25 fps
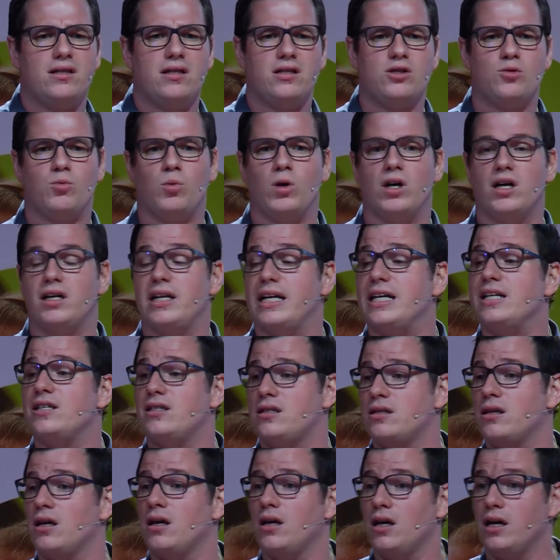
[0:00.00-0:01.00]
of this word
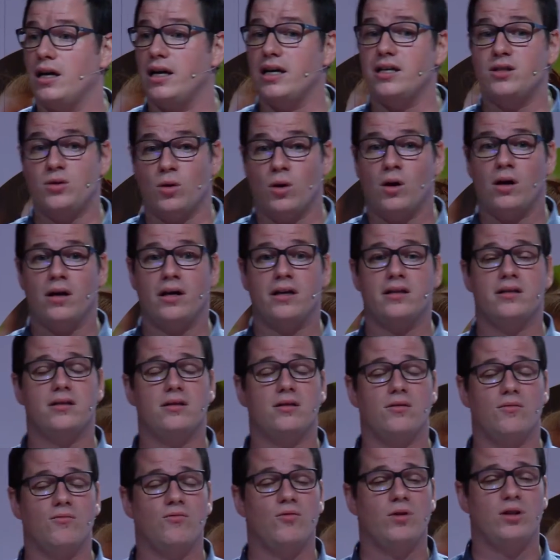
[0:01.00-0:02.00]
is, is,
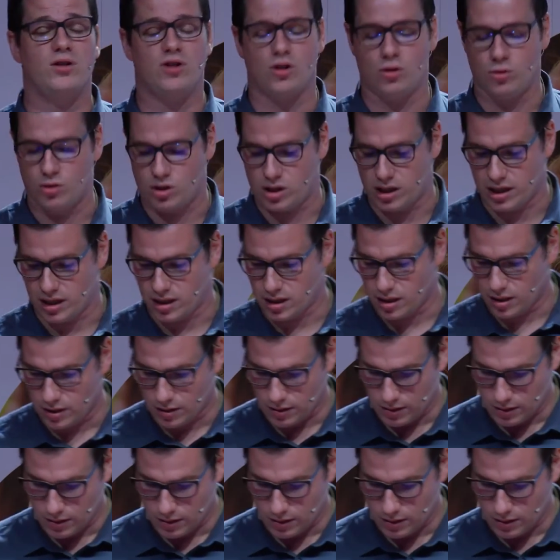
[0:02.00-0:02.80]
is reducing.